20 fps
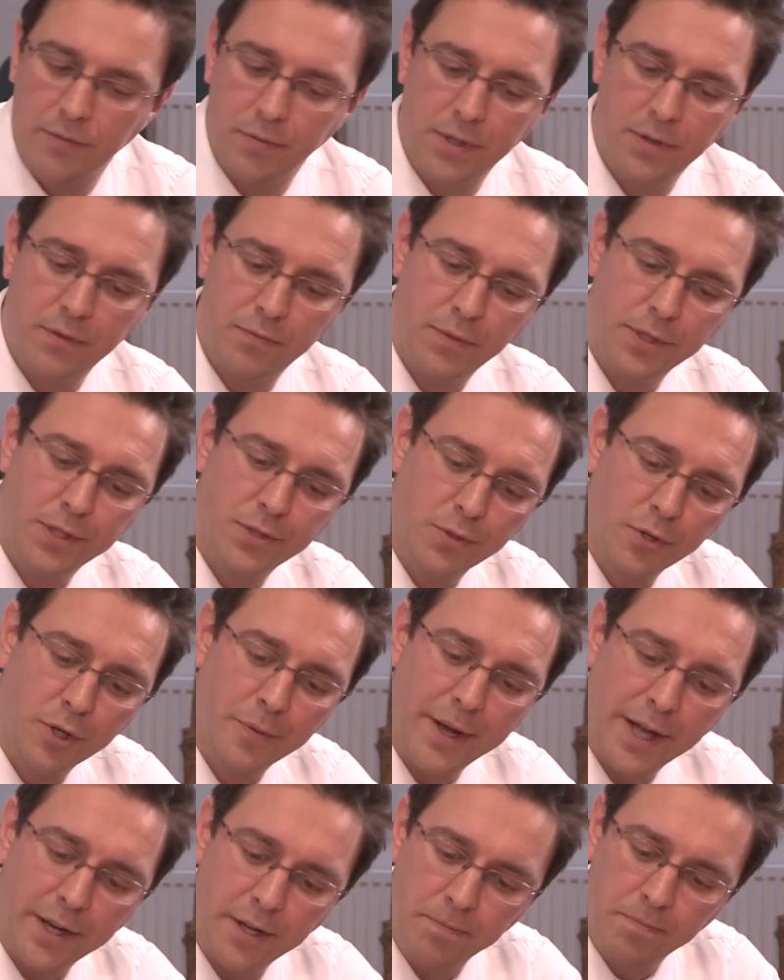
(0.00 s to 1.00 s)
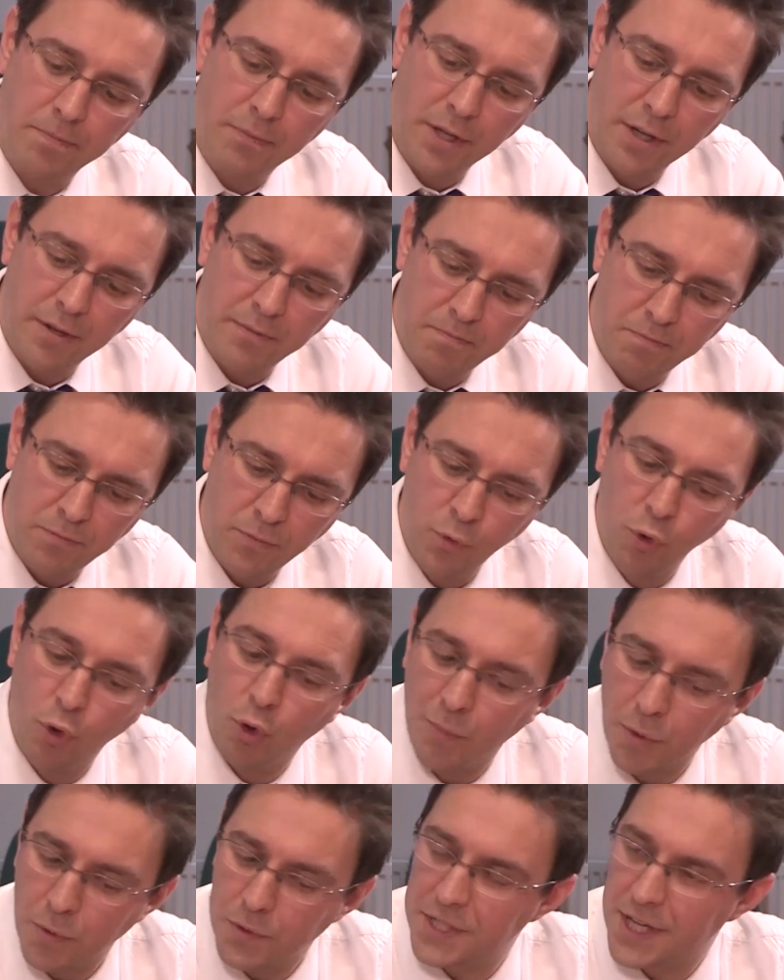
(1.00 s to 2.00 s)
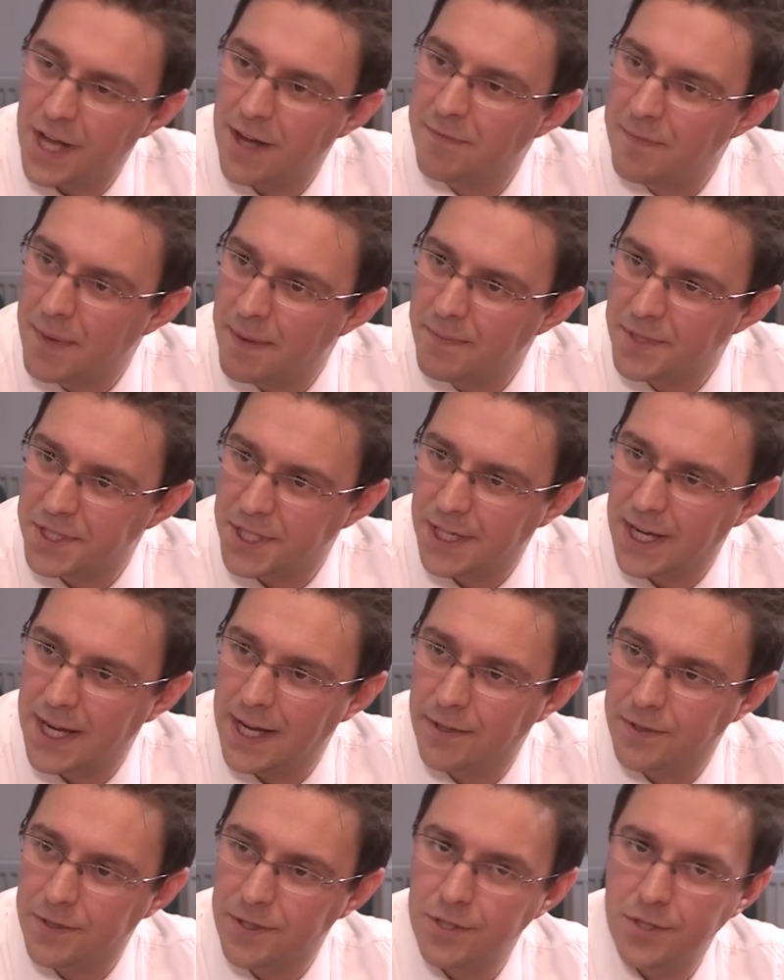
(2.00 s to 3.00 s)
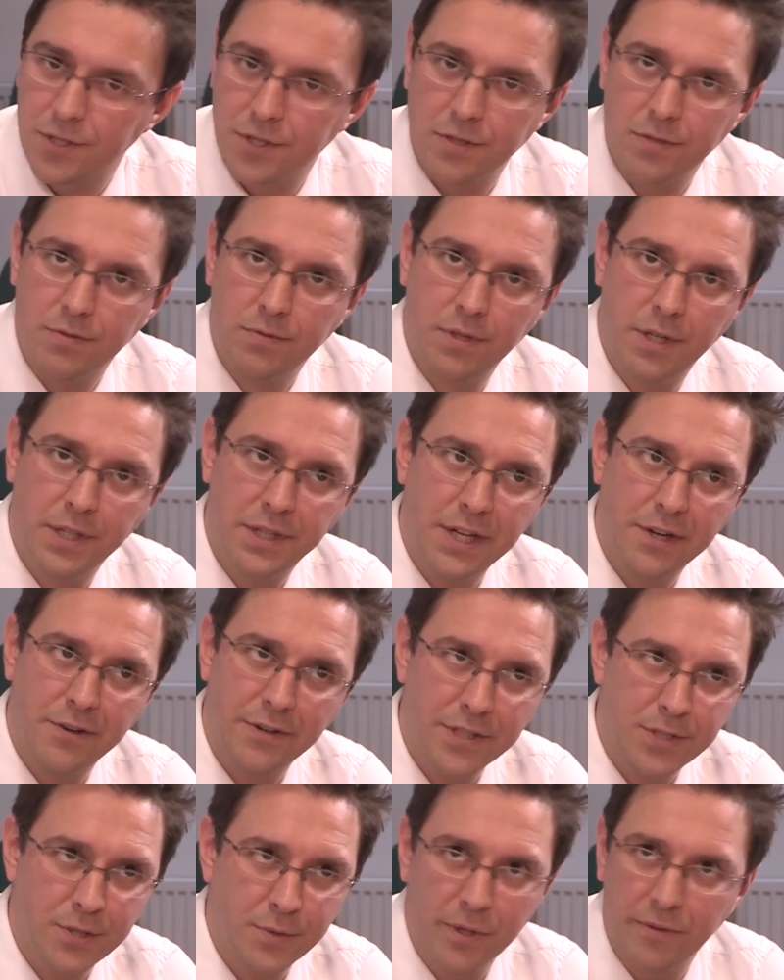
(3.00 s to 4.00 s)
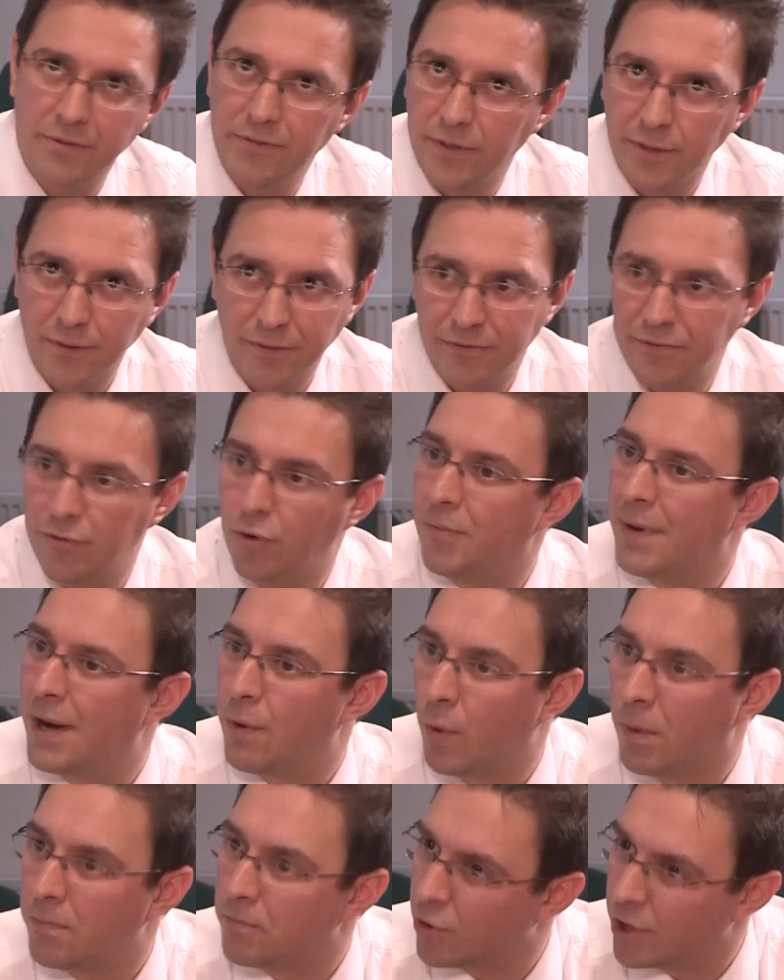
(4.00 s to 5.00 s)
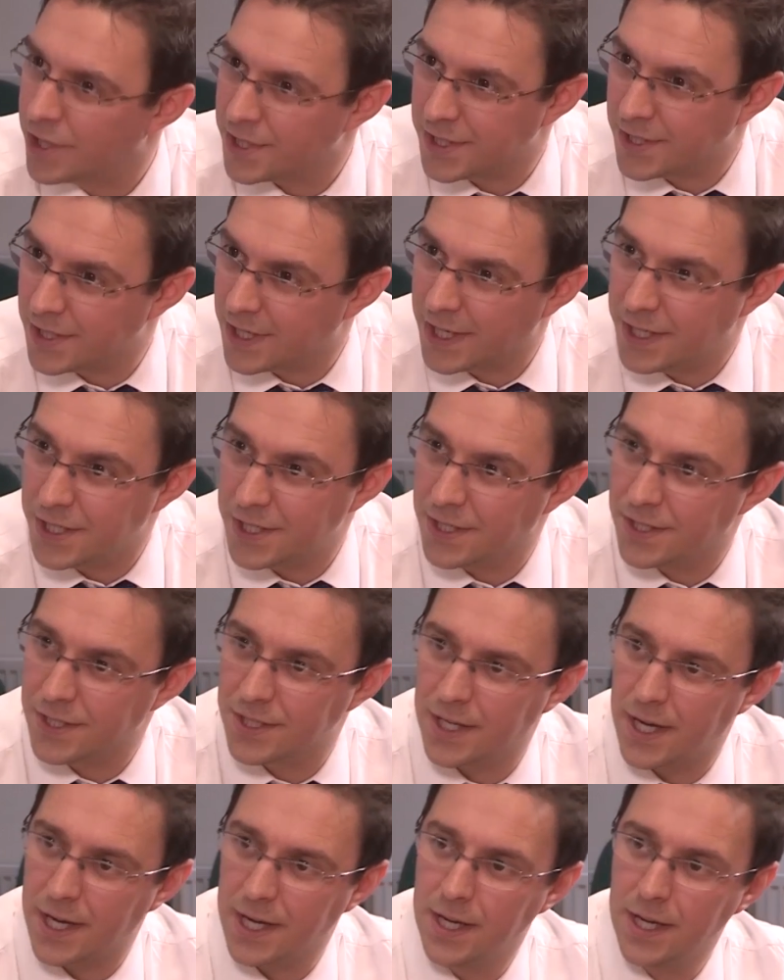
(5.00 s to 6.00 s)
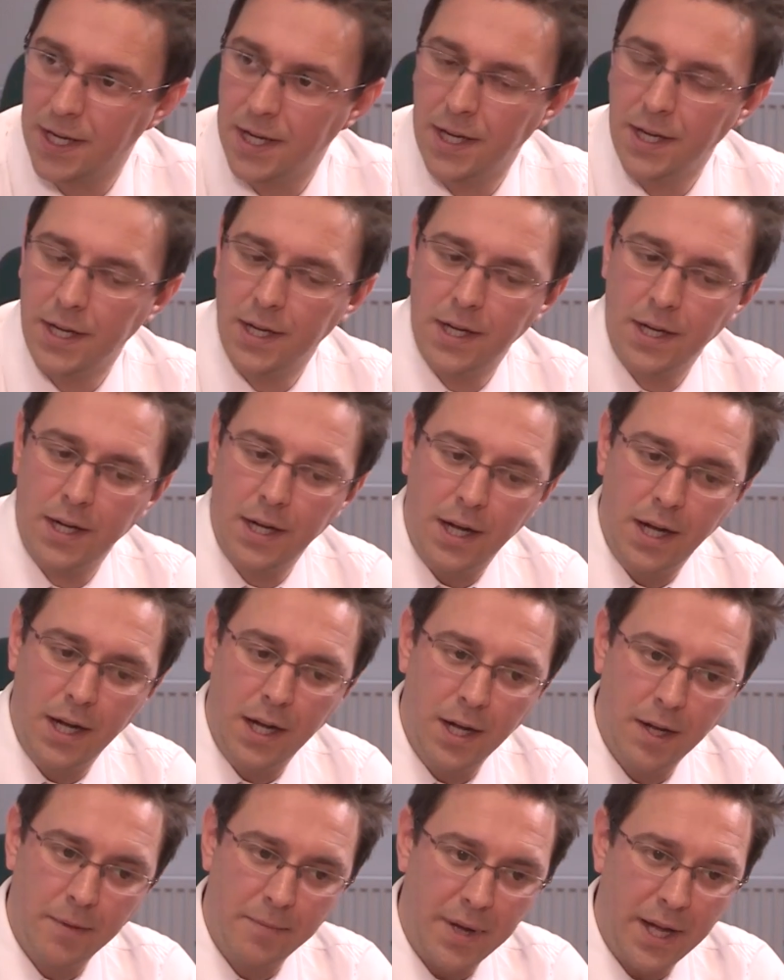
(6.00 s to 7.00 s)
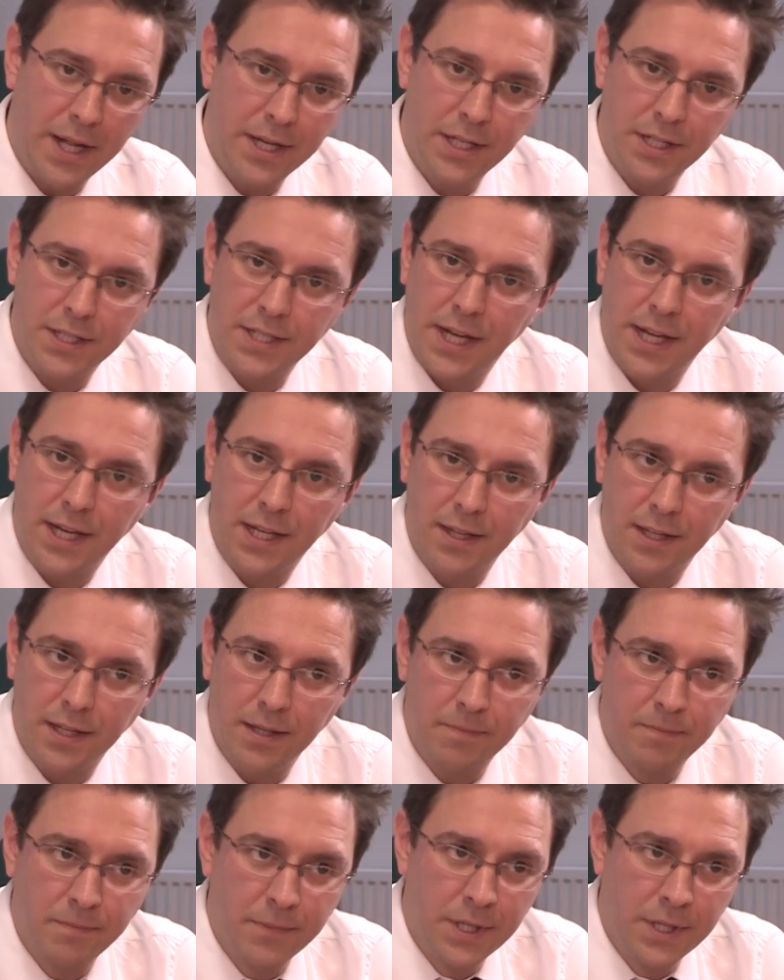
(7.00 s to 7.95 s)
If we talk about a normal set of members' accounts adhering to a full Format 1 presentation, say, and you take the